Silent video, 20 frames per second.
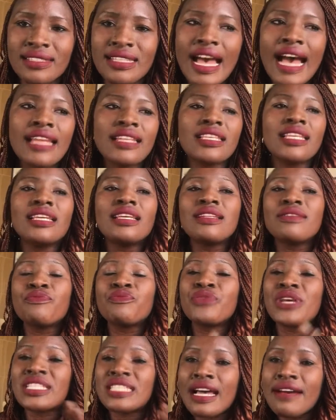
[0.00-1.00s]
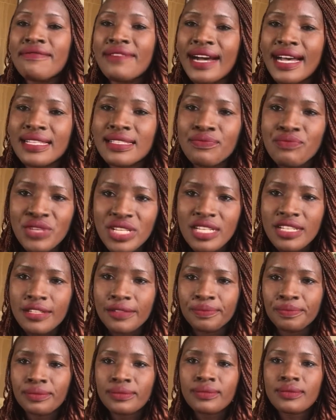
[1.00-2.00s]
And in Metaverse,
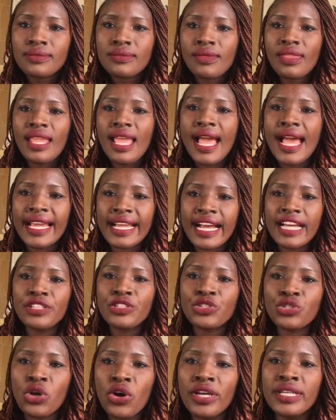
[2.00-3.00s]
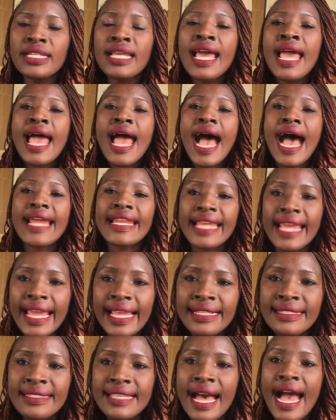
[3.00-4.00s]
meaning I can join and
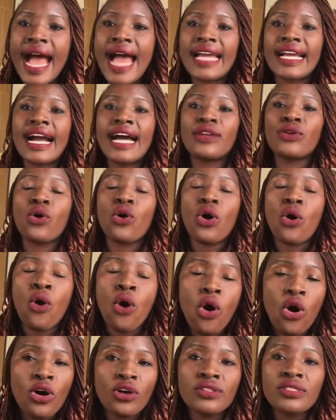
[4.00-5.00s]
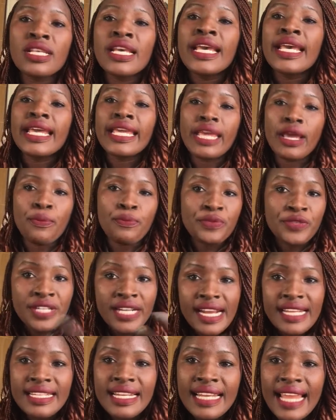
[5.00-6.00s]
enter, I can host a
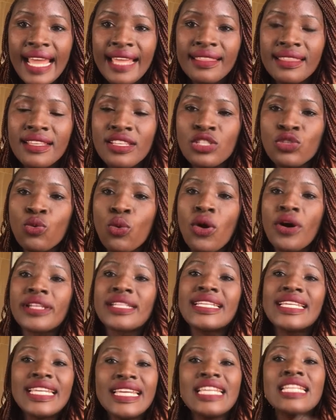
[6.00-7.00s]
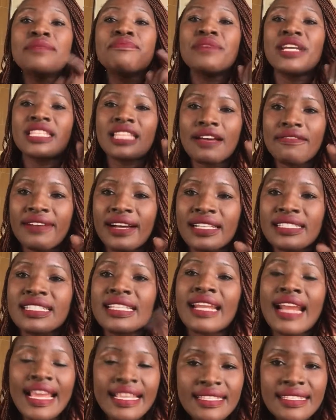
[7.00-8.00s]
training like this one in Metaverse.
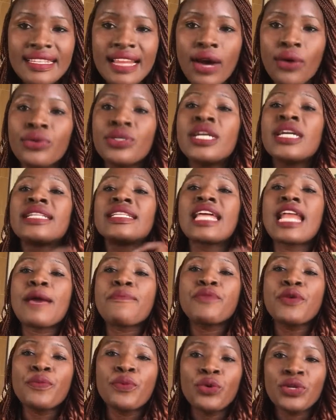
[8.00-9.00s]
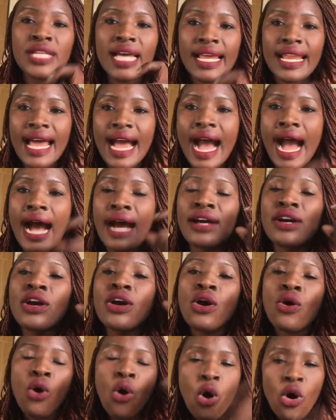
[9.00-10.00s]
Right now, there are people that are
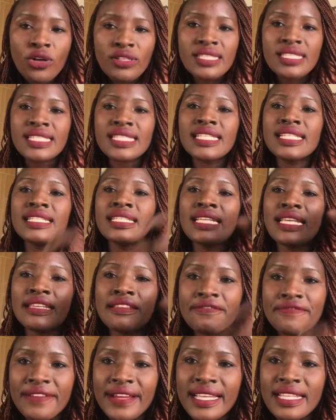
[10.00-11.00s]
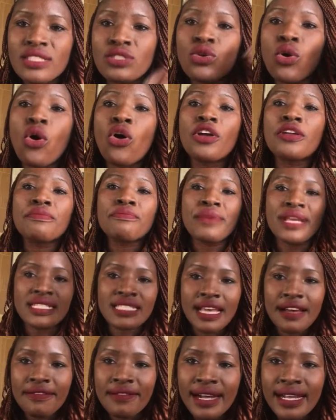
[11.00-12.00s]
hosting events on
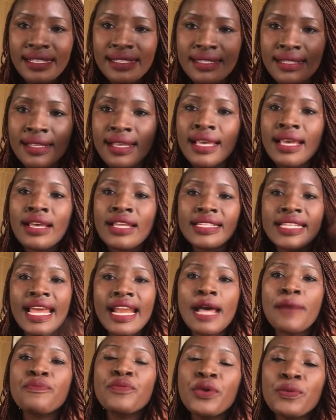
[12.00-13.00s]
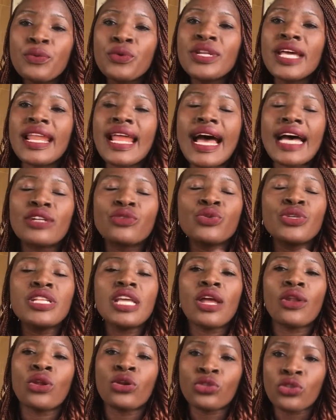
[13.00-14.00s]
Metaverse. There are people that are doing a
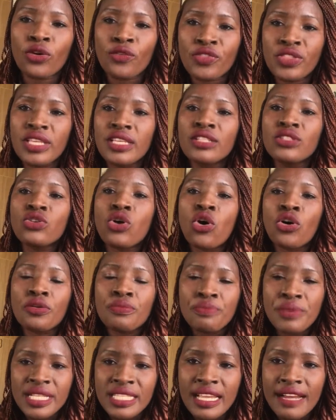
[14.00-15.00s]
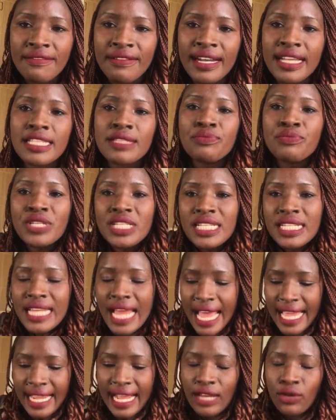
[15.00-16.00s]
lot of things on Metaverse, meaning I
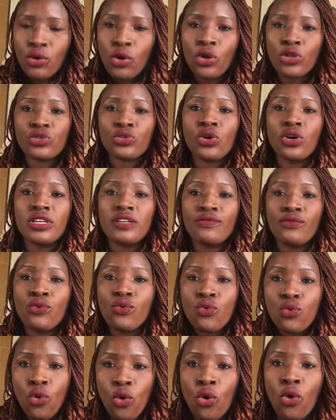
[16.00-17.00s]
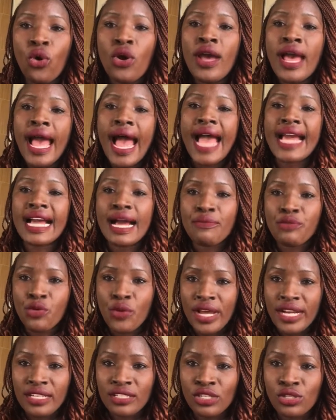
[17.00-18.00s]
can also even go, I can be
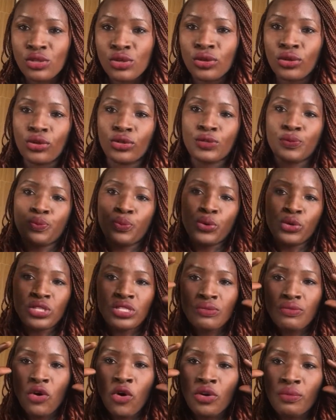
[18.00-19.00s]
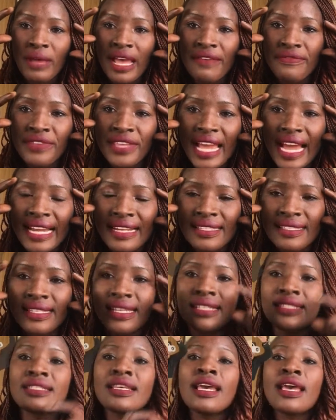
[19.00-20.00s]
wearing this clothes, put on my VR set.
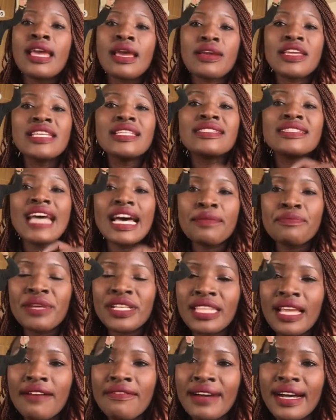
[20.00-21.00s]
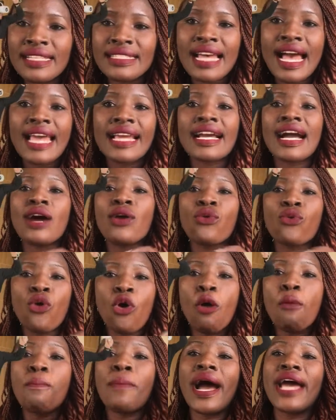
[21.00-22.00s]
In that Metaverse, I can go
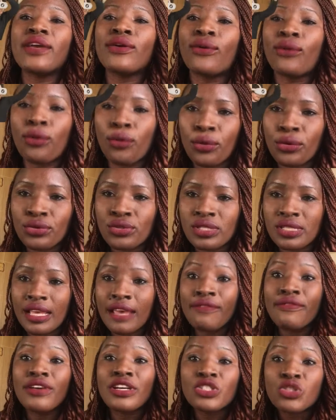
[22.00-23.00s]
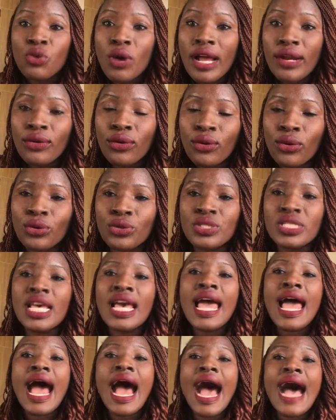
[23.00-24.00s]
buy clothes, a virtual clothes,
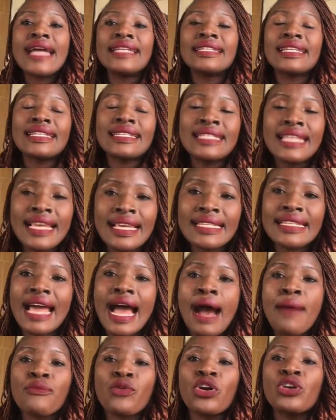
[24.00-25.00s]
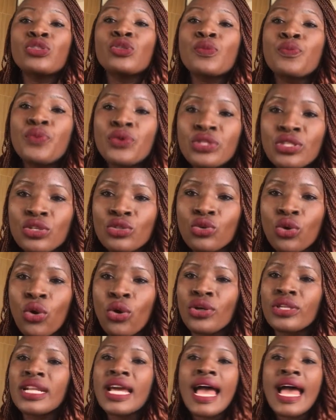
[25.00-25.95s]
and then I'm going to put it on.